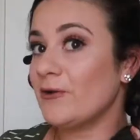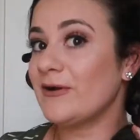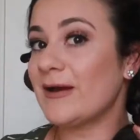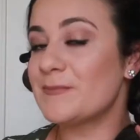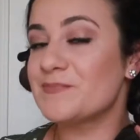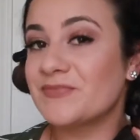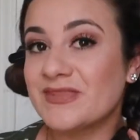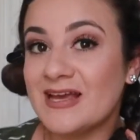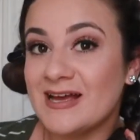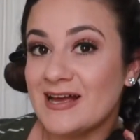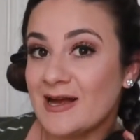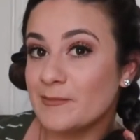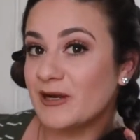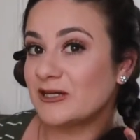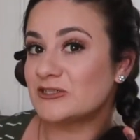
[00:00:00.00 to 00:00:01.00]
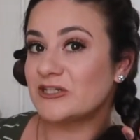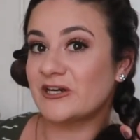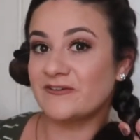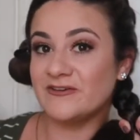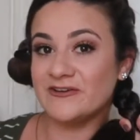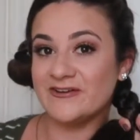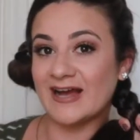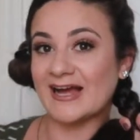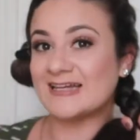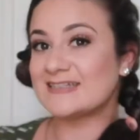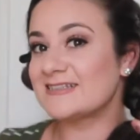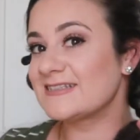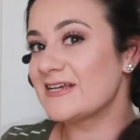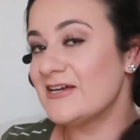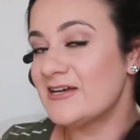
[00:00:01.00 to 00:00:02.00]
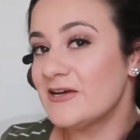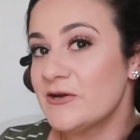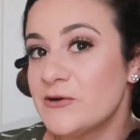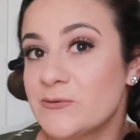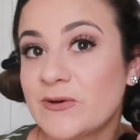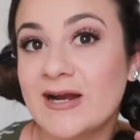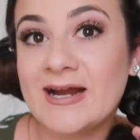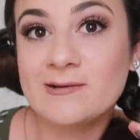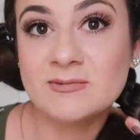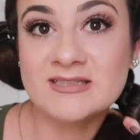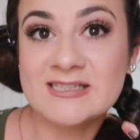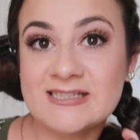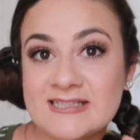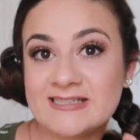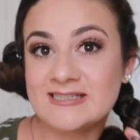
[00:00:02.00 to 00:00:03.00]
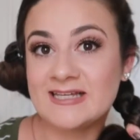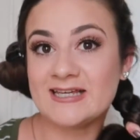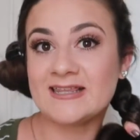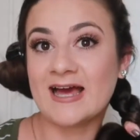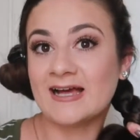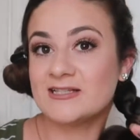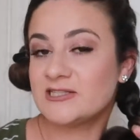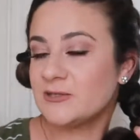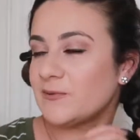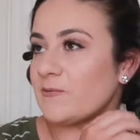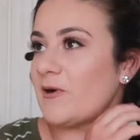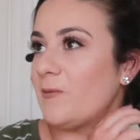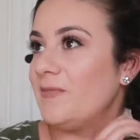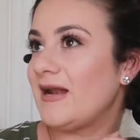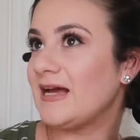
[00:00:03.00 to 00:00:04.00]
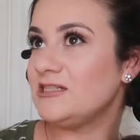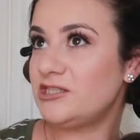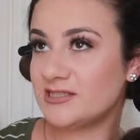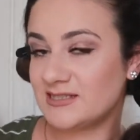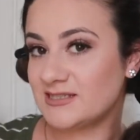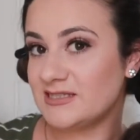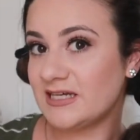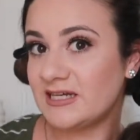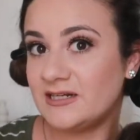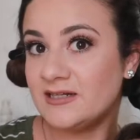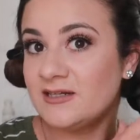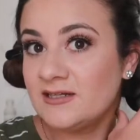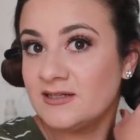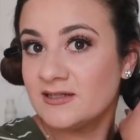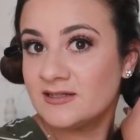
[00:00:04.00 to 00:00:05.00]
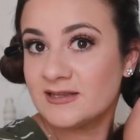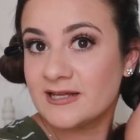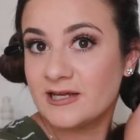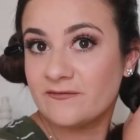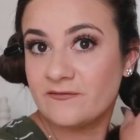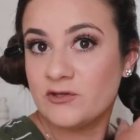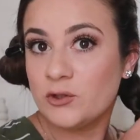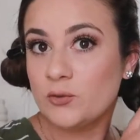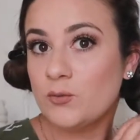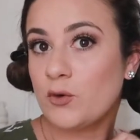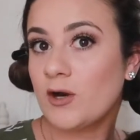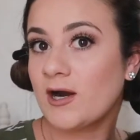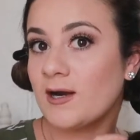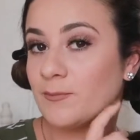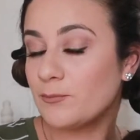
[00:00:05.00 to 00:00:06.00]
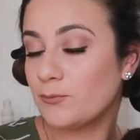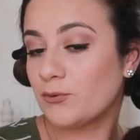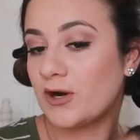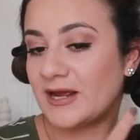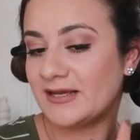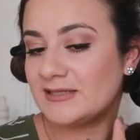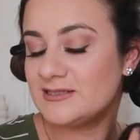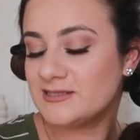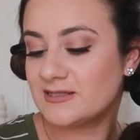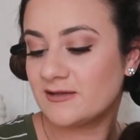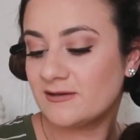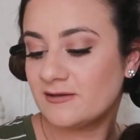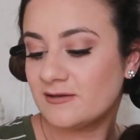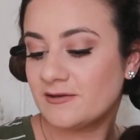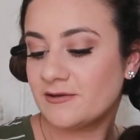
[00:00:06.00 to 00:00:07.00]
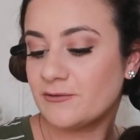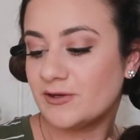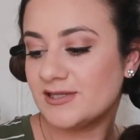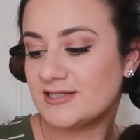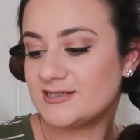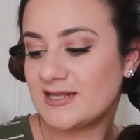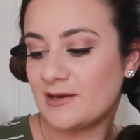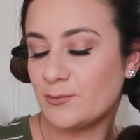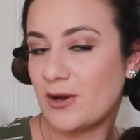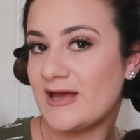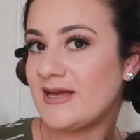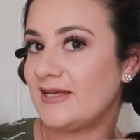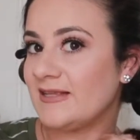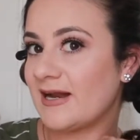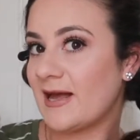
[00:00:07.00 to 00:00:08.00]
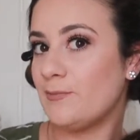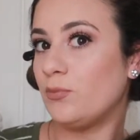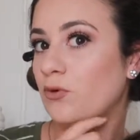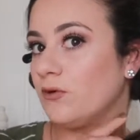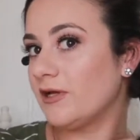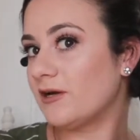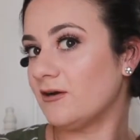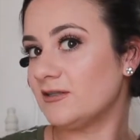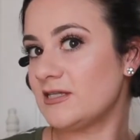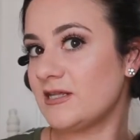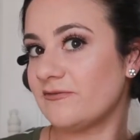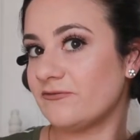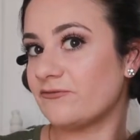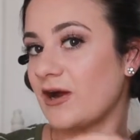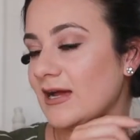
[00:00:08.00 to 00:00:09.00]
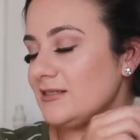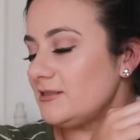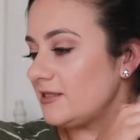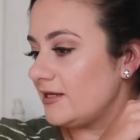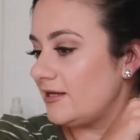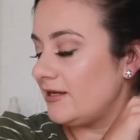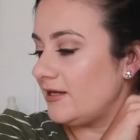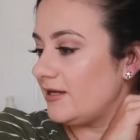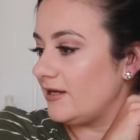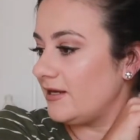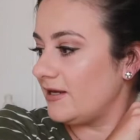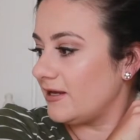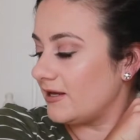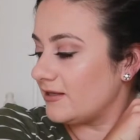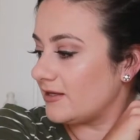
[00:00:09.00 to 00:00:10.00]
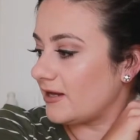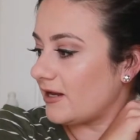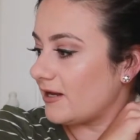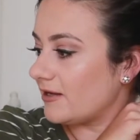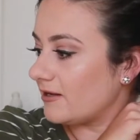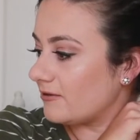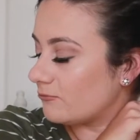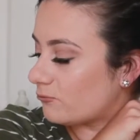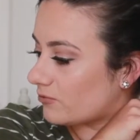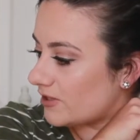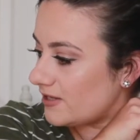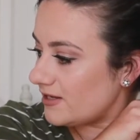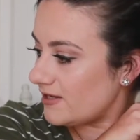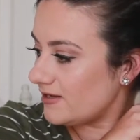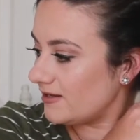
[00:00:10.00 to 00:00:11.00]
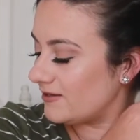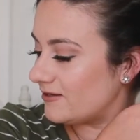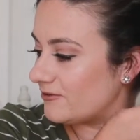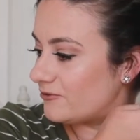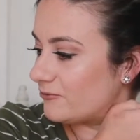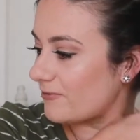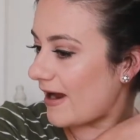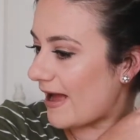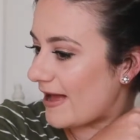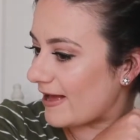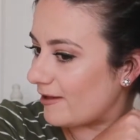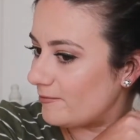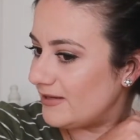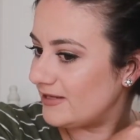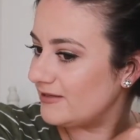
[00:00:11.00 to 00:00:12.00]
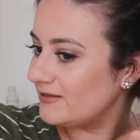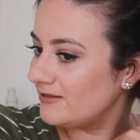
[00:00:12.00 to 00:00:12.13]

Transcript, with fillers: Okay, I'm not sure if you guys were able to see that super well, but I just did like a few more braids going the same way, and then I pull it all to the front, and then I re-grab